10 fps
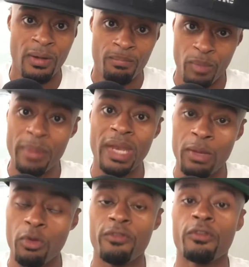Maybe they
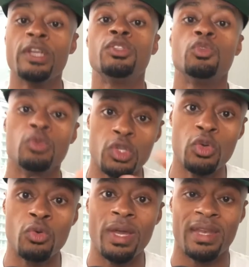were free to
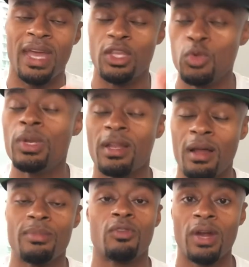you in that you didn't
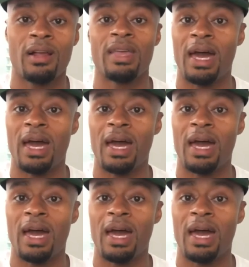come directly